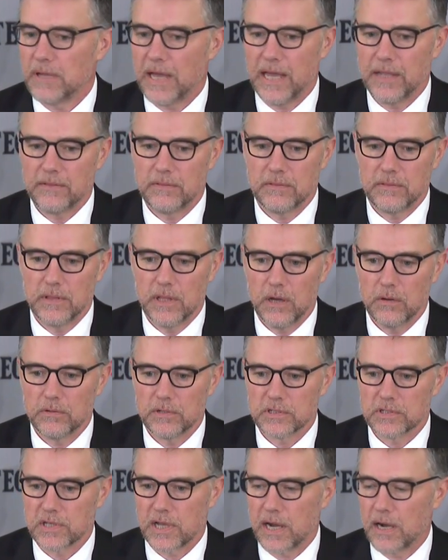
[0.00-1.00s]
had no
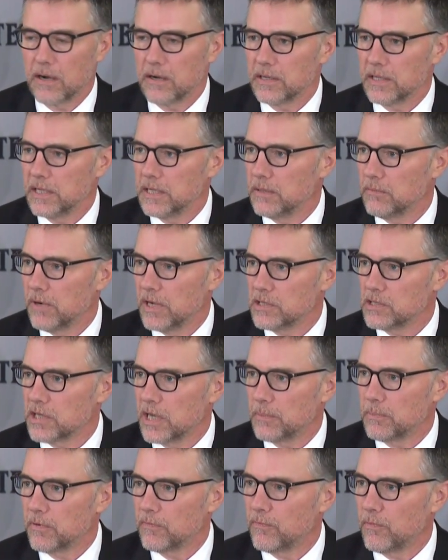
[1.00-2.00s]
desire in any way,
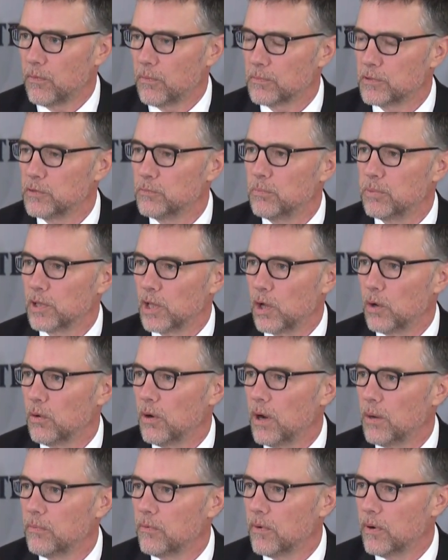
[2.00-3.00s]
shape, or form to
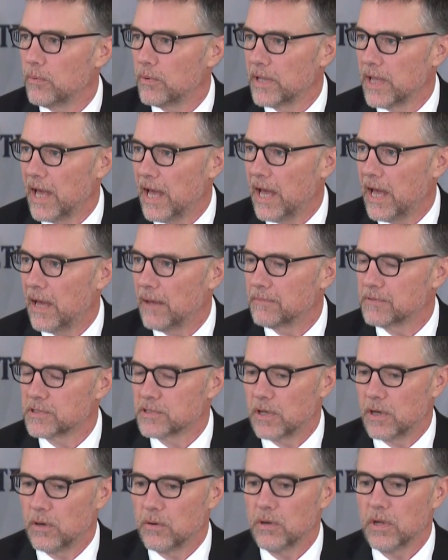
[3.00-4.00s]
blow up what we have.
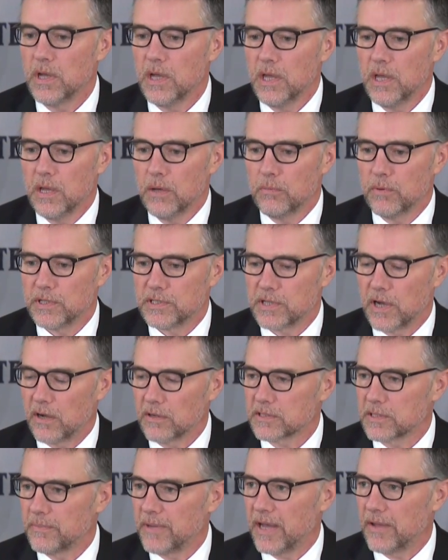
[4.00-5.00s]
So we
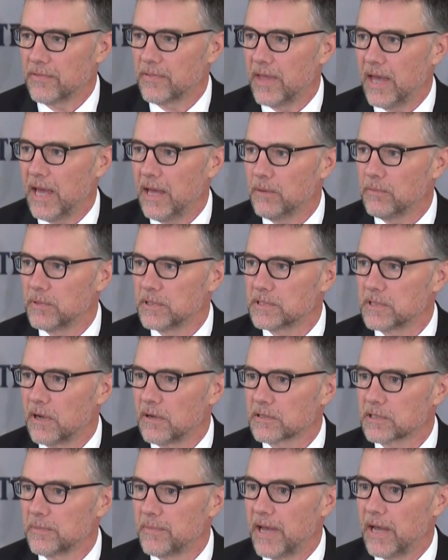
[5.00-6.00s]
talked about that. We
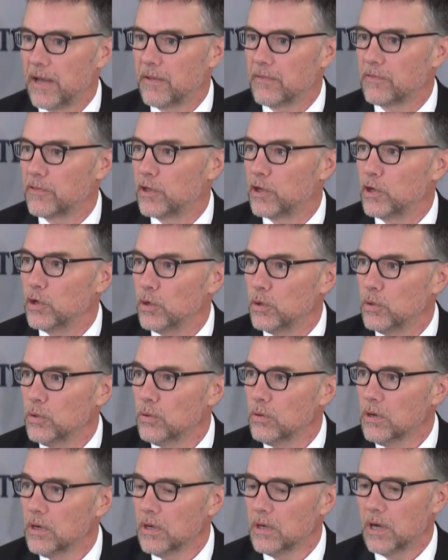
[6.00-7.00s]
talked about the
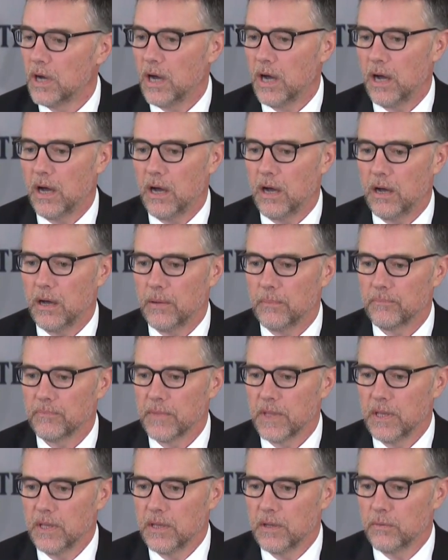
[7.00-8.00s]
who. Um,
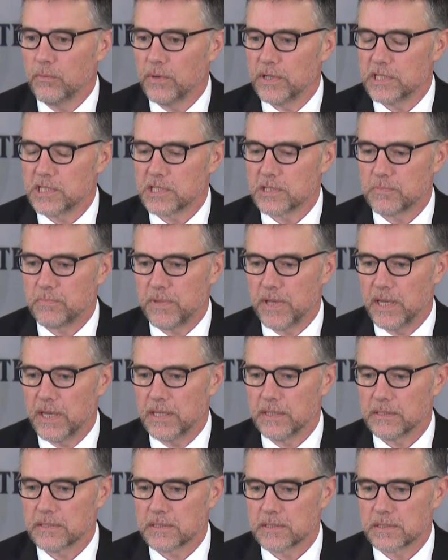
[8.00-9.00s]
we
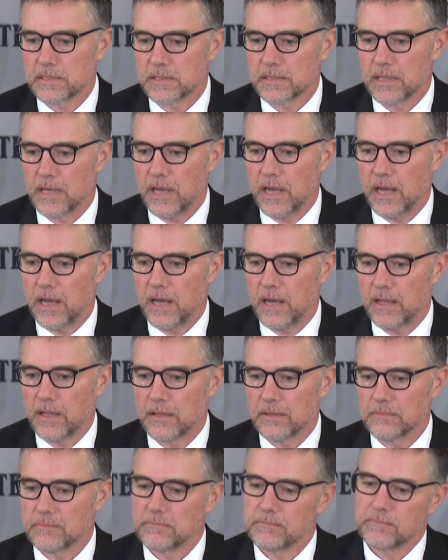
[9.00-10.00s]
spent
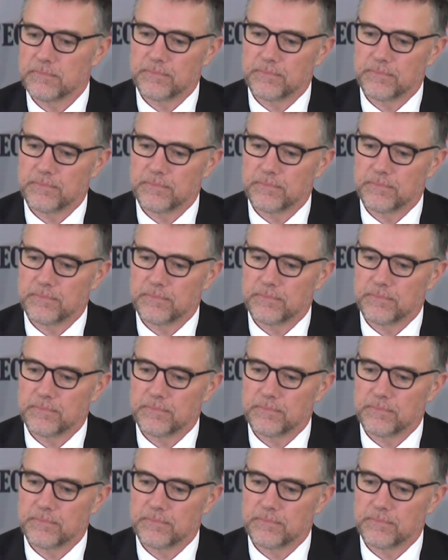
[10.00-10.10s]
uh,